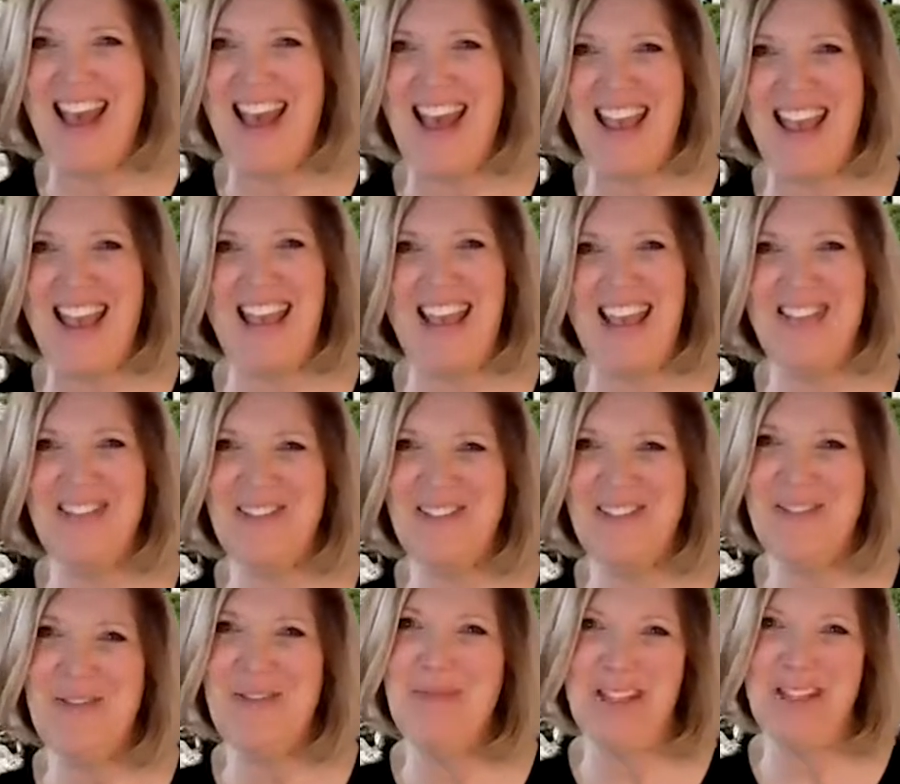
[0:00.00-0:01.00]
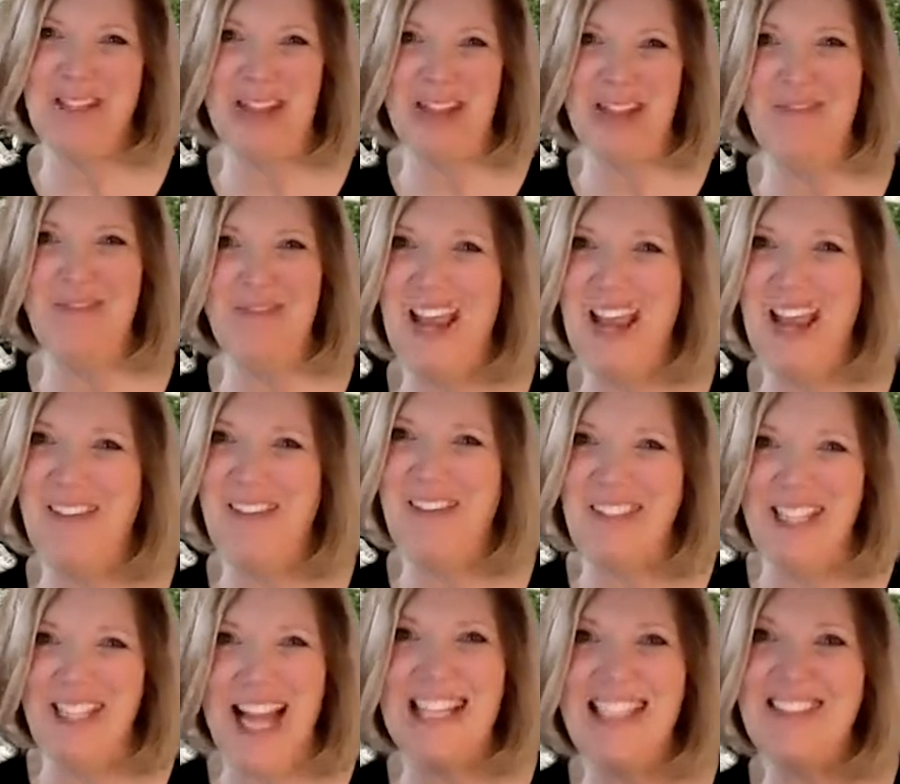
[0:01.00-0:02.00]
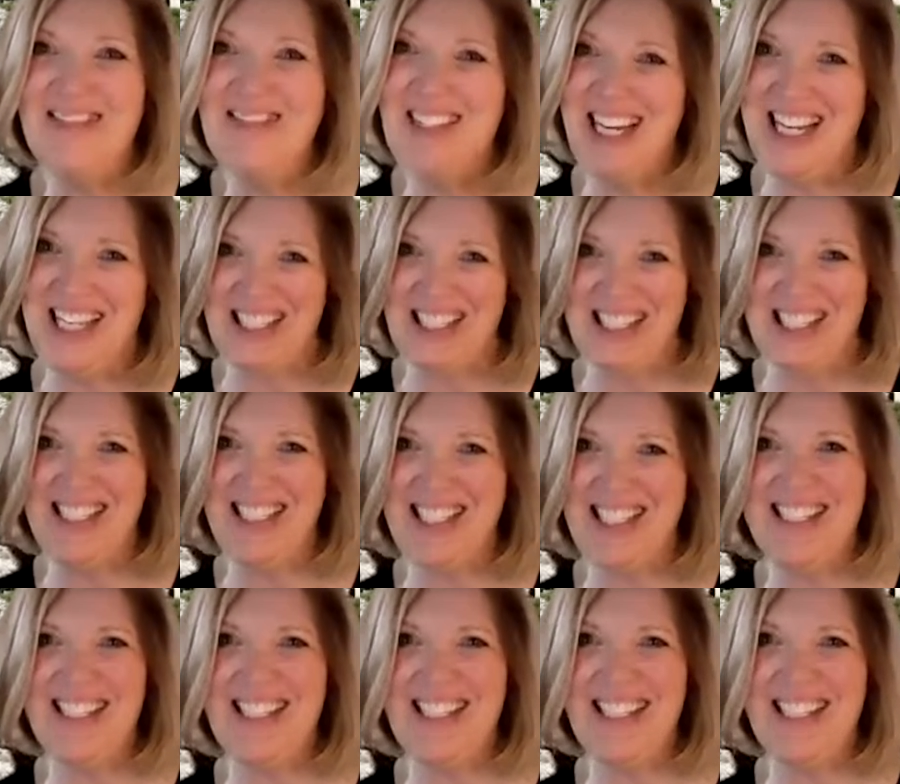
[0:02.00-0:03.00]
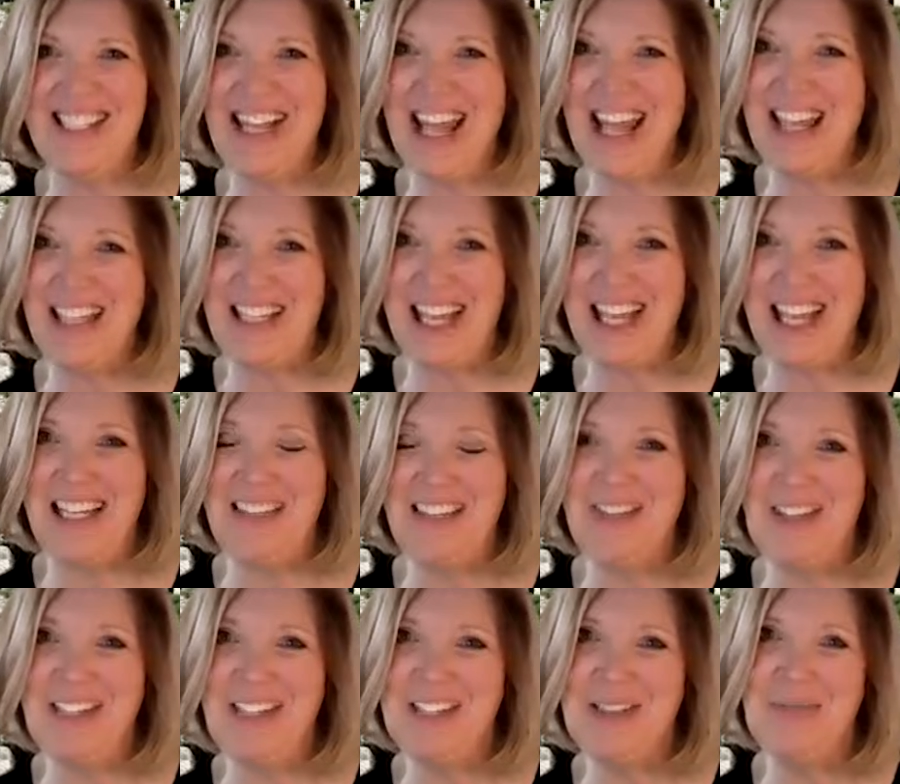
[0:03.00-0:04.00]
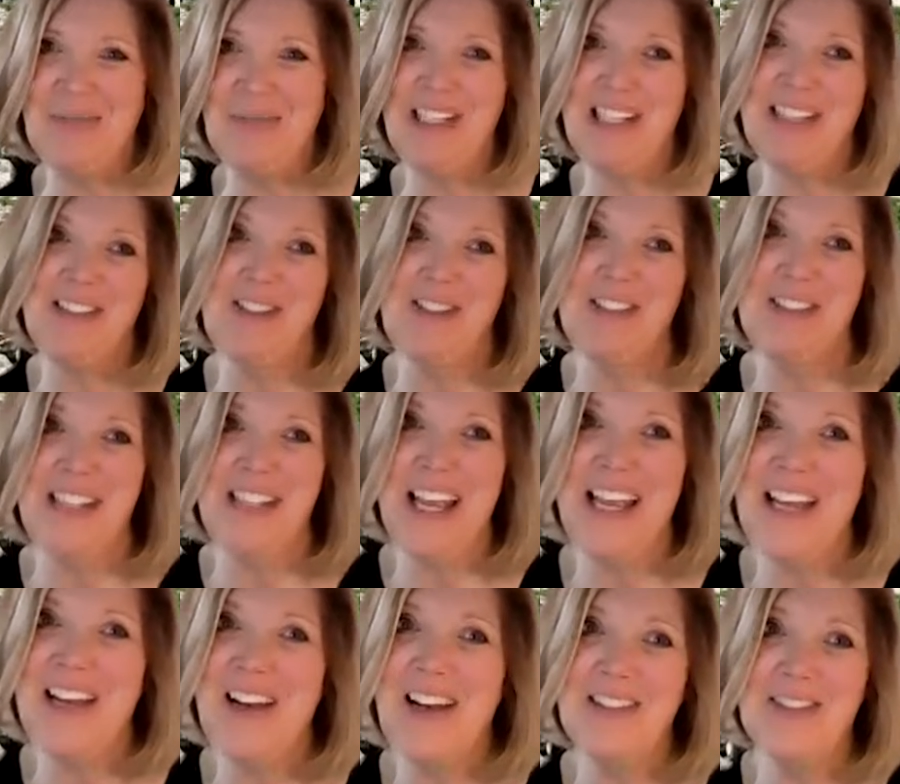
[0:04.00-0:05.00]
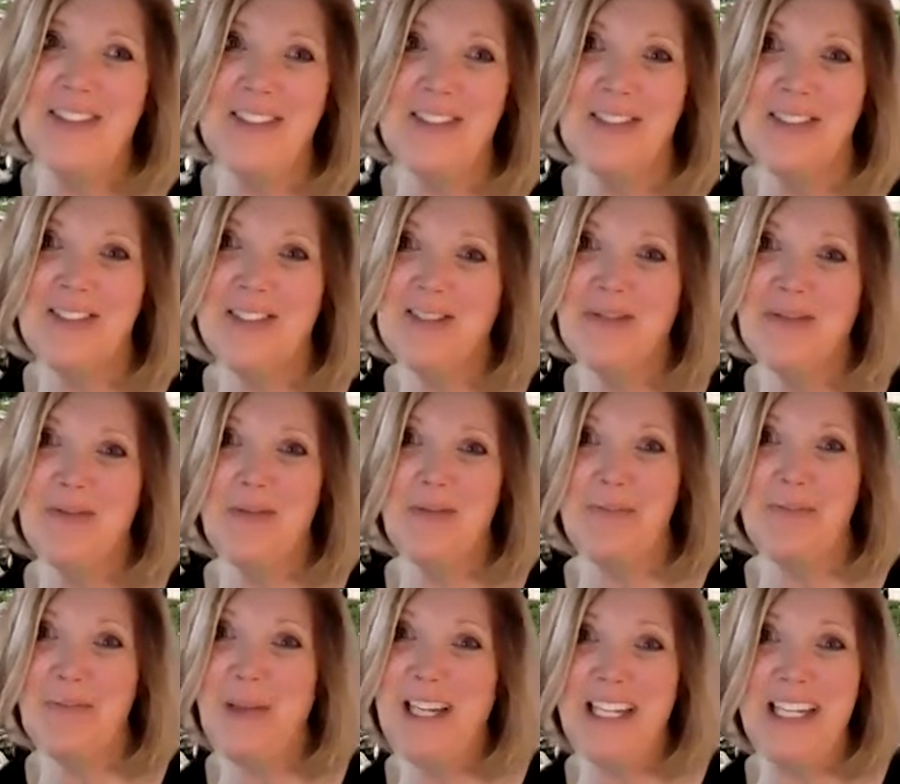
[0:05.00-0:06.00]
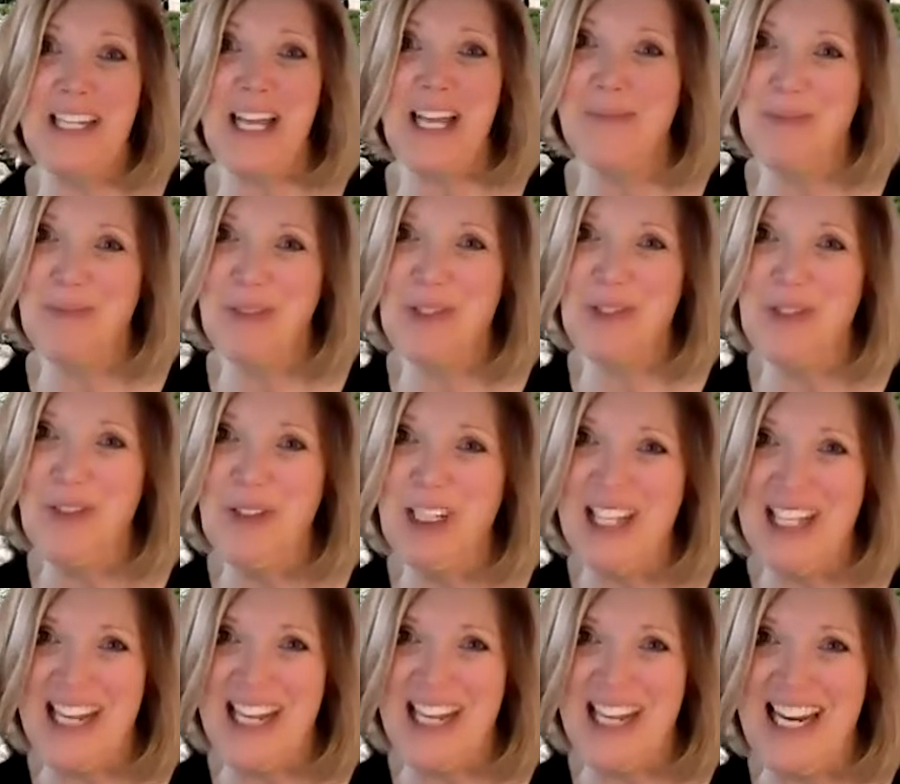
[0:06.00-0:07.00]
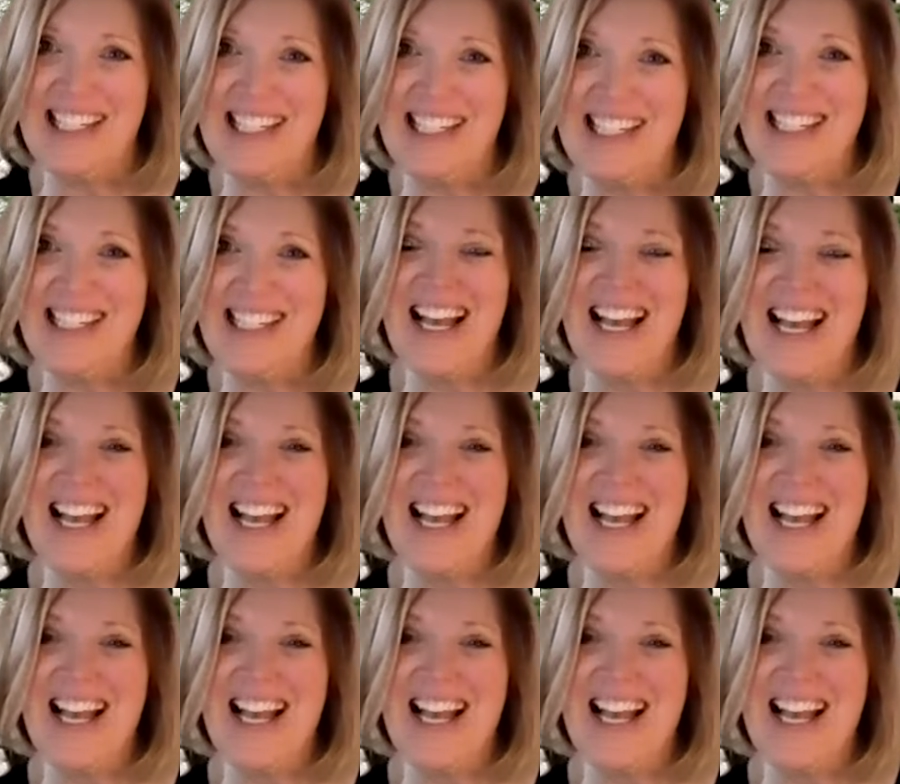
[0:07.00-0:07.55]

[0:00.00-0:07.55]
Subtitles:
I do believe we have a lot of challenges ahead of us, but as you say, also many opportunities.